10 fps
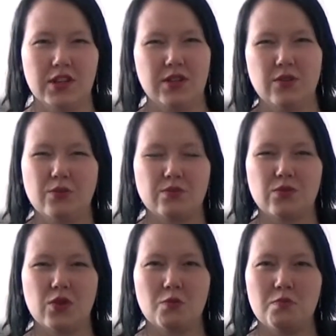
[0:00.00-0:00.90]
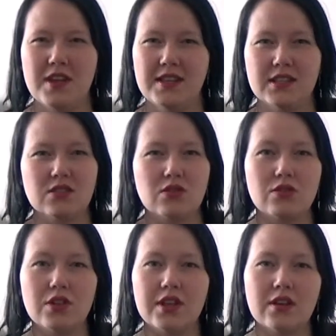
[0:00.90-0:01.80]
I don't know, bases or
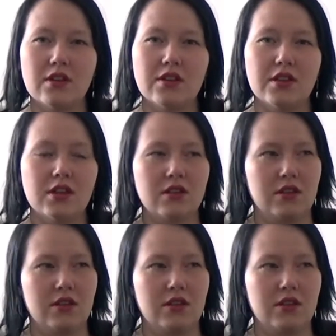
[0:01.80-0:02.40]
that kind of thing,